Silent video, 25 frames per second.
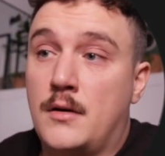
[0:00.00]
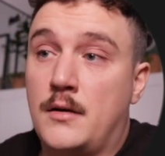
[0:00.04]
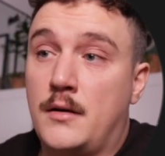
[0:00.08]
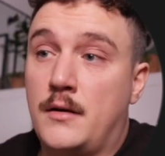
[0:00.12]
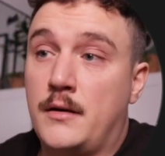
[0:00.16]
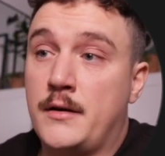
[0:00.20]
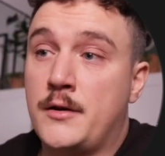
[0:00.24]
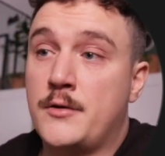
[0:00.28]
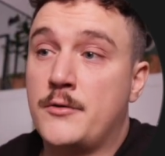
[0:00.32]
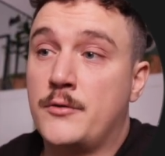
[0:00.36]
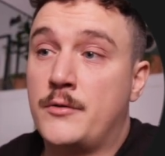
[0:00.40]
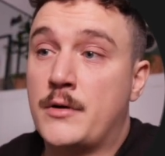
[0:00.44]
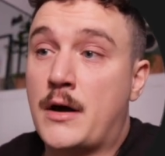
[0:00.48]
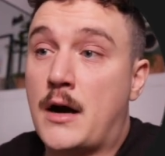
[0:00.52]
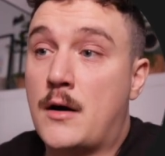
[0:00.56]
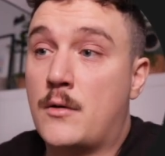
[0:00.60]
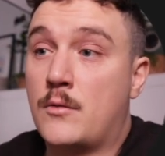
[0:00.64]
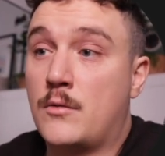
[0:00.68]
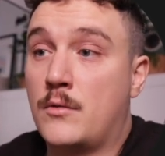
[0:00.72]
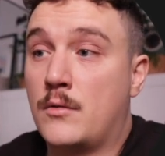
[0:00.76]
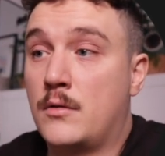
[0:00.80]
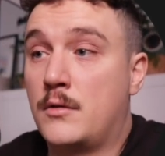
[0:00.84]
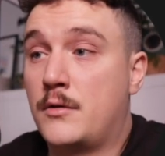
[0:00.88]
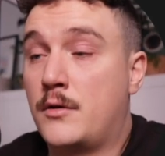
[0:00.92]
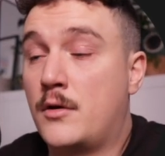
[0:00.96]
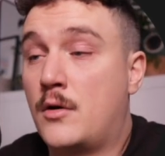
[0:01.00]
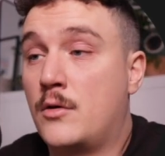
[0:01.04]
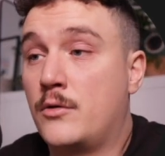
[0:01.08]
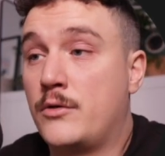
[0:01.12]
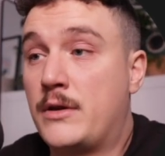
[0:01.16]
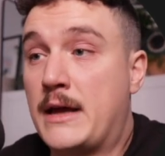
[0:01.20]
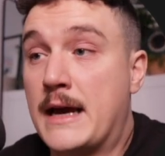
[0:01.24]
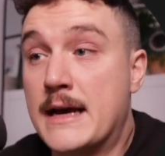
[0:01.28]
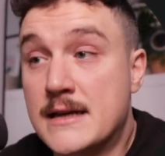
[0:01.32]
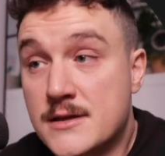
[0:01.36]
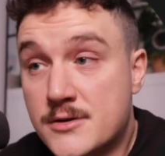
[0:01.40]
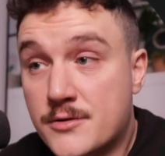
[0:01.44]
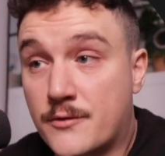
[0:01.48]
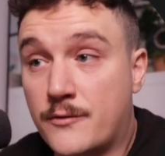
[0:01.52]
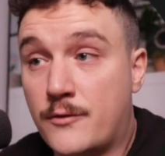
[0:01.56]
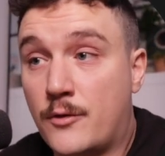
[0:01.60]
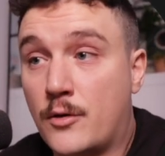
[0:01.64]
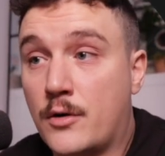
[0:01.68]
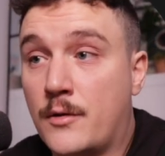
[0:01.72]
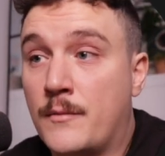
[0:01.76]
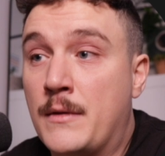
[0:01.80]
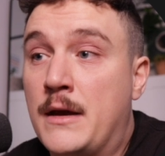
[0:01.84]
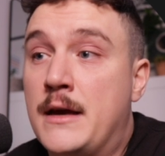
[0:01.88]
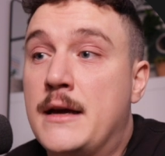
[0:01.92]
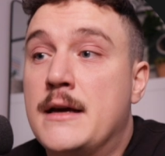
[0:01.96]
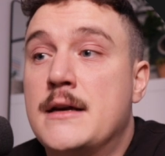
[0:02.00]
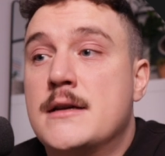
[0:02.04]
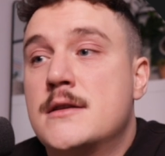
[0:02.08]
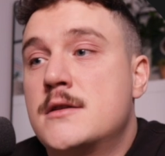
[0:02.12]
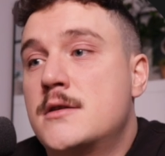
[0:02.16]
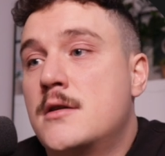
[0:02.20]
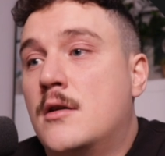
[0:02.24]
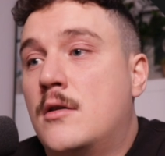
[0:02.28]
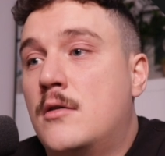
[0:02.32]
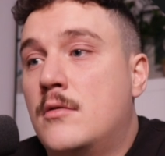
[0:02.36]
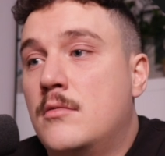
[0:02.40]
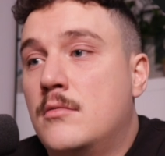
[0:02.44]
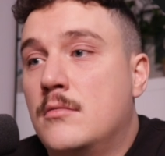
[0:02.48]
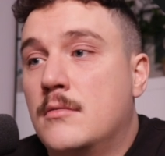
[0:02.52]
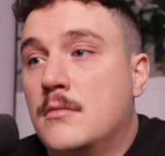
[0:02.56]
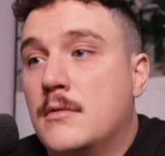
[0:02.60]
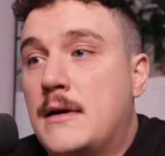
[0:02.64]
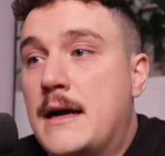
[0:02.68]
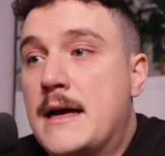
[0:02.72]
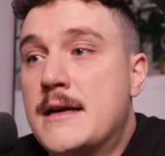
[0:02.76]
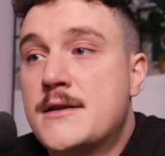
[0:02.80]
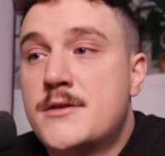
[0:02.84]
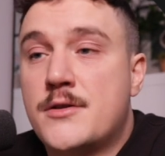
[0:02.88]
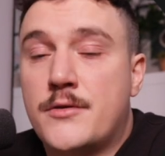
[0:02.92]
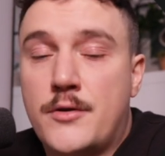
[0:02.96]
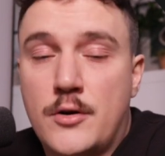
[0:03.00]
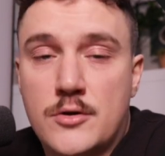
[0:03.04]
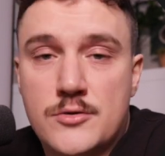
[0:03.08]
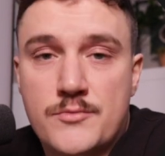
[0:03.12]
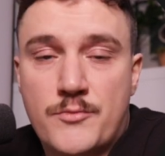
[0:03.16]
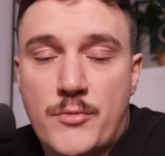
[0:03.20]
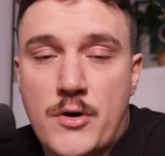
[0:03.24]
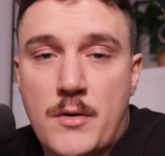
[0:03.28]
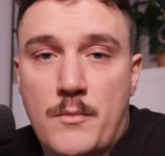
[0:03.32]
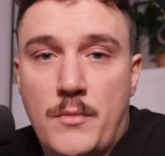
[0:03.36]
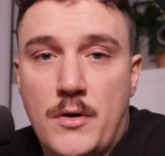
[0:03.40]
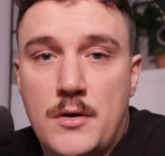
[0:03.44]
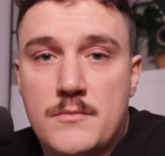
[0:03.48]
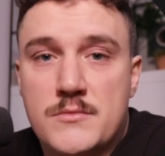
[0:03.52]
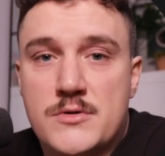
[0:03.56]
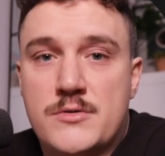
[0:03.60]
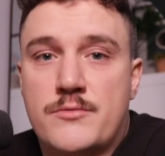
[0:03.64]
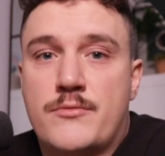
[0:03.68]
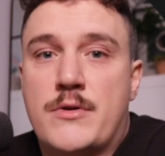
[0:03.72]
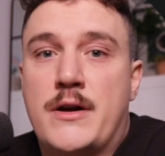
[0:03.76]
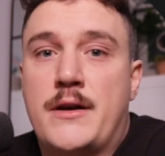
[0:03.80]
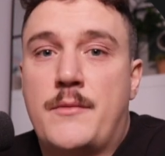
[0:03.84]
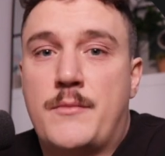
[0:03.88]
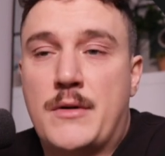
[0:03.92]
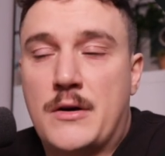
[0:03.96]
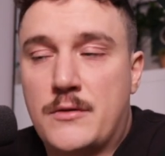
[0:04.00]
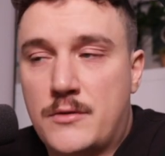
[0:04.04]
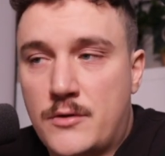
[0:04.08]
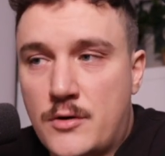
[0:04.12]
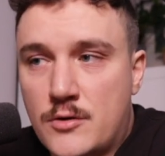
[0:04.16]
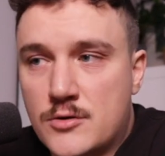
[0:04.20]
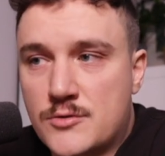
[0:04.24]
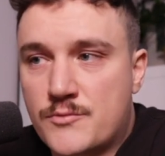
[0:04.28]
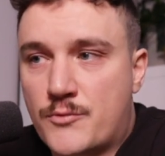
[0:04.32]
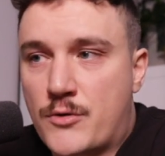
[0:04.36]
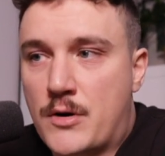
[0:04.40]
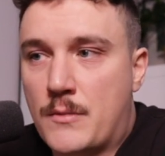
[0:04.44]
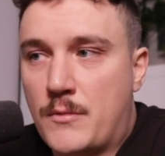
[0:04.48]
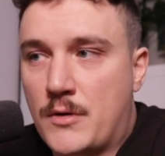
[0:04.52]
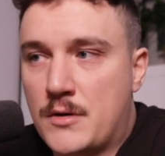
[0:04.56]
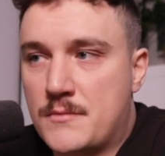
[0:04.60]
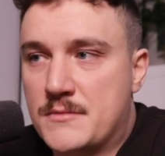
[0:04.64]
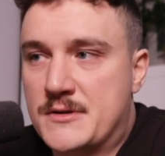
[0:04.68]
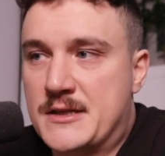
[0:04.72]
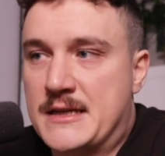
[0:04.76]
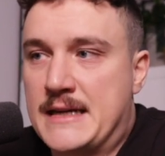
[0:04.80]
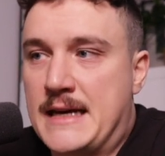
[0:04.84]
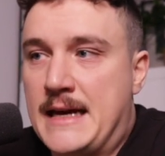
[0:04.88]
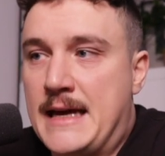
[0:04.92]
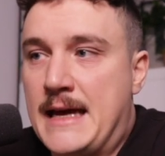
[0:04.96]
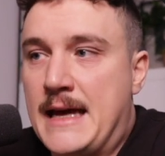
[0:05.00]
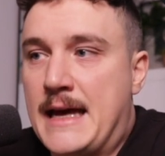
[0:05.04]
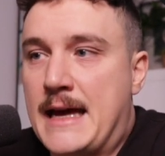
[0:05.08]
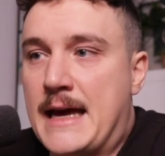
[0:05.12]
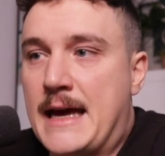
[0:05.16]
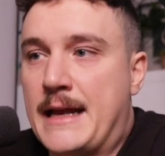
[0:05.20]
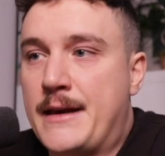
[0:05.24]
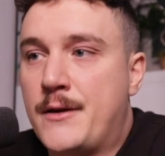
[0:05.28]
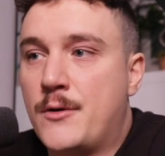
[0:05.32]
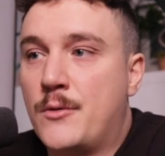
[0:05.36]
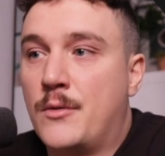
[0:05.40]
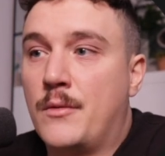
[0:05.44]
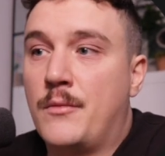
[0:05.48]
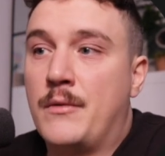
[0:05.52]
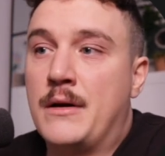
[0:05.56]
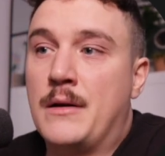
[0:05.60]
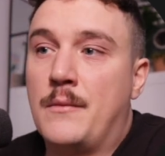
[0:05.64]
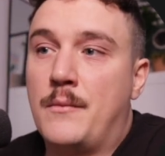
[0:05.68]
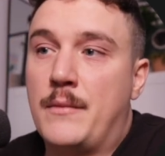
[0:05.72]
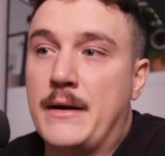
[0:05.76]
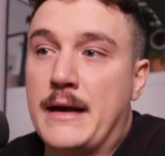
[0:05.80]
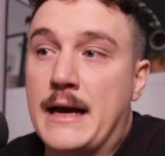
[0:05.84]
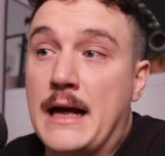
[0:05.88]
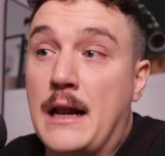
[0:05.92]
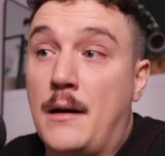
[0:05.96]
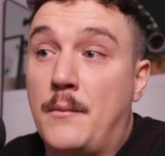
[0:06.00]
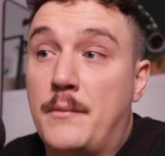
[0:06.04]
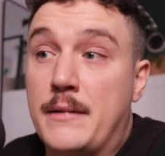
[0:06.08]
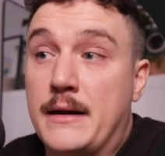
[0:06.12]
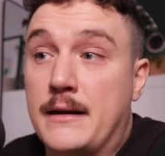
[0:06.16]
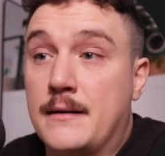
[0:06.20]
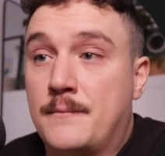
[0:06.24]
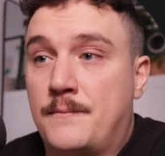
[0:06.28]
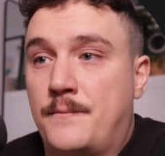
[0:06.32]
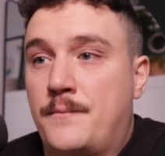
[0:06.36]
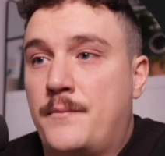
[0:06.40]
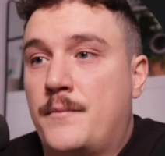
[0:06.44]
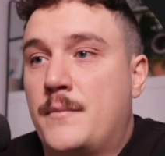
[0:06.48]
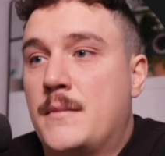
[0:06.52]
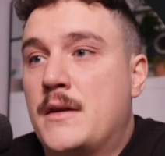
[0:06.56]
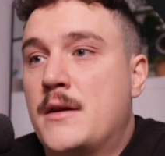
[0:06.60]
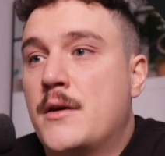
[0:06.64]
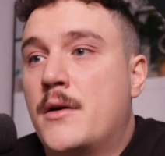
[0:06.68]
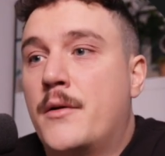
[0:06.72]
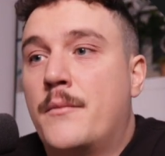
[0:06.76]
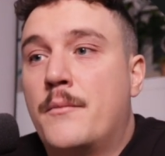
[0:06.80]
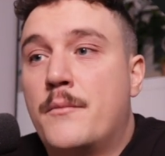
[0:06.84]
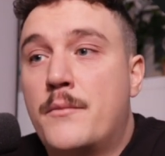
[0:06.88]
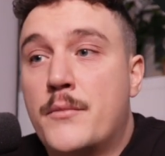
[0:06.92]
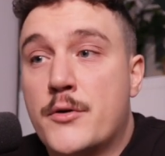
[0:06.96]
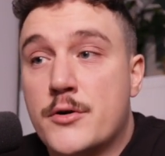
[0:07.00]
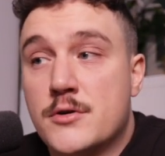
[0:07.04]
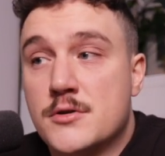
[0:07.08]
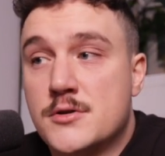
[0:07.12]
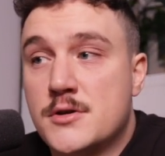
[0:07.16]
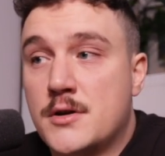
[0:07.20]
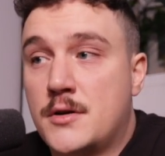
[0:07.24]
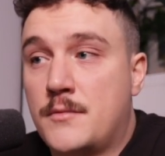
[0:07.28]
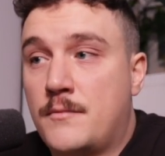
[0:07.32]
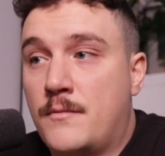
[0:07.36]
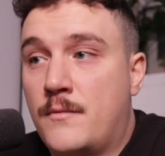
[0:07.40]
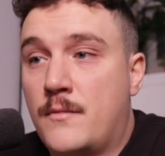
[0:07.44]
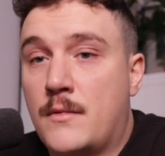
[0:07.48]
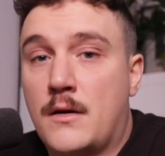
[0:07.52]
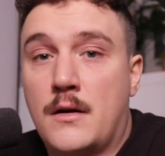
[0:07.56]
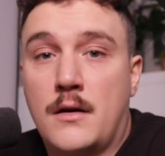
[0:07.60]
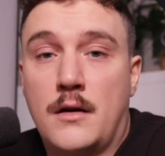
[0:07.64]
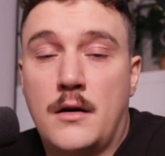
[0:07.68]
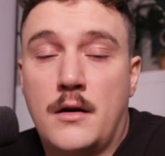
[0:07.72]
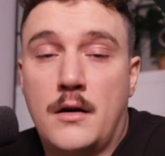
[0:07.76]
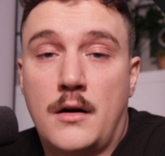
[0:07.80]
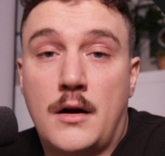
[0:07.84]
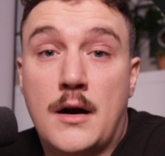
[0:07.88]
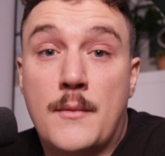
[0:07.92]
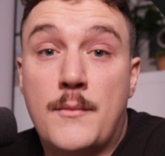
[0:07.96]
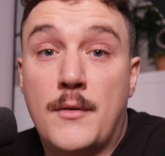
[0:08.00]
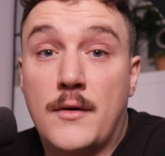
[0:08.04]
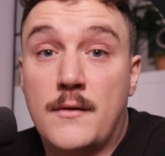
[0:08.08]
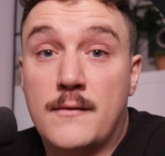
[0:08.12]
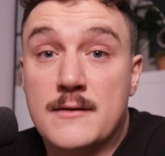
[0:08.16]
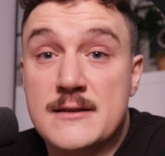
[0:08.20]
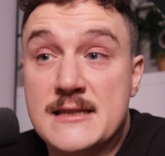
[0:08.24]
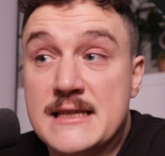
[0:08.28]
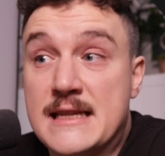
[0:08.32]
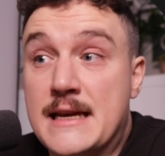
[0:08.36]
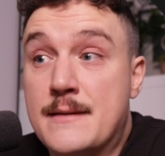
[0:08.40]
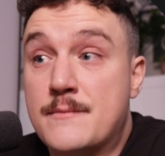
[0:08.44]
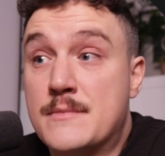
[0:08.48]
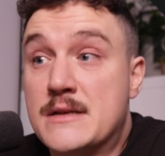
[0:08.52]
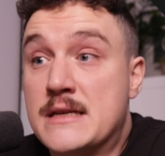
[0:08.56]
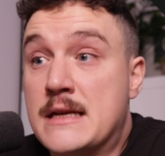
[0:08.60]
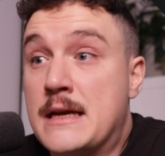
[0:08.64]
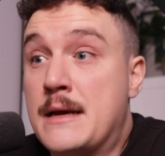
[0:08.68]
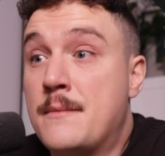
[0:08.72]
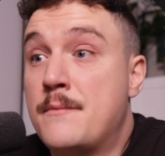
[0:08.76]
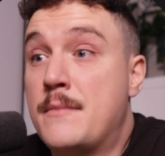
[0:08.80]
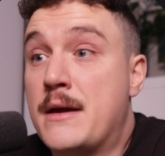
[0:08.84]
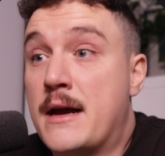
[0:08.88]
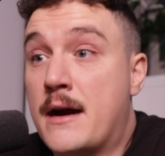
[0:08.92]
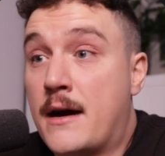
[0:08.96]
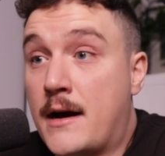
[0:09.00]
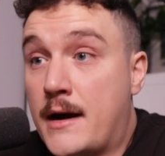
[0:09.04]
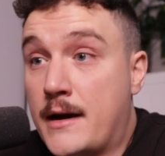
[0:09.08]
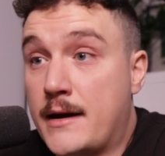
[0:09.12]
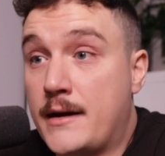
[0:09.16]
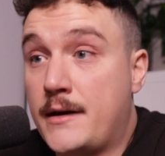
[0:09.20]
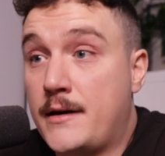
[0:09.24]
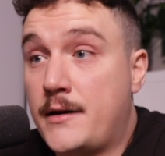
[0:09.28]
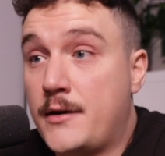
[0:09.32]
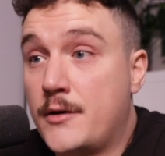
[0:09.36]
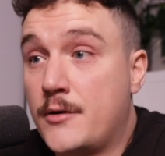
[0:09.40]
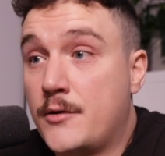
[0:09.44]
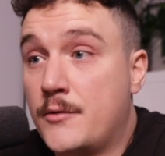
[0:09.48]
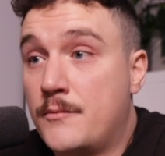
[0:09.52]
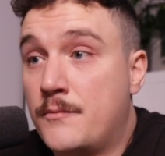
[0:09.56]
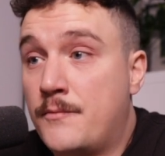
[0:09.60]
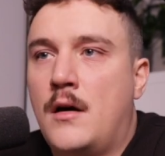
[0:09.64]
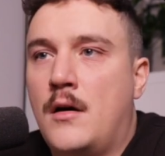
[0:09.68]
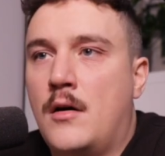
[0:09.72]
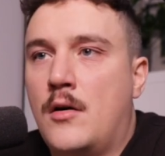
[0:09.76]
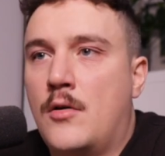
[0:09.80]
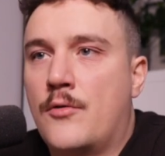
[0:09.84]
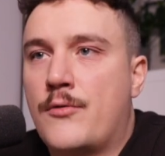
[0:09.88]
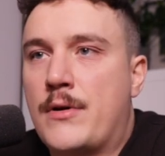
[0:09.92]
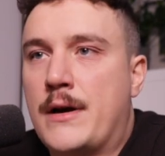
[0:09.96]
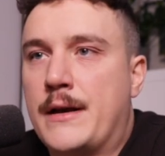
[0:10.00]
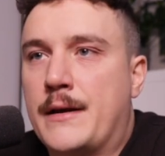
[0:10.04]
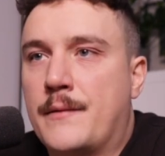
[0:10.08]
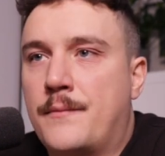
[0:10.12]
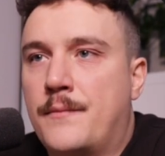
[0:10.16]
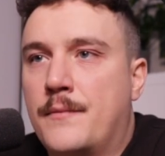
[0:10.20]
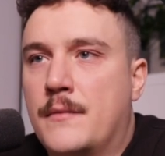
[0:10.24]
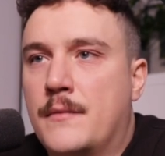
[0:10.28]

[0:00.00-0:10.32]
you now know the answer for. So answer those problems, write about those problems, and you will be helping the person a couple of steps behind you. All right,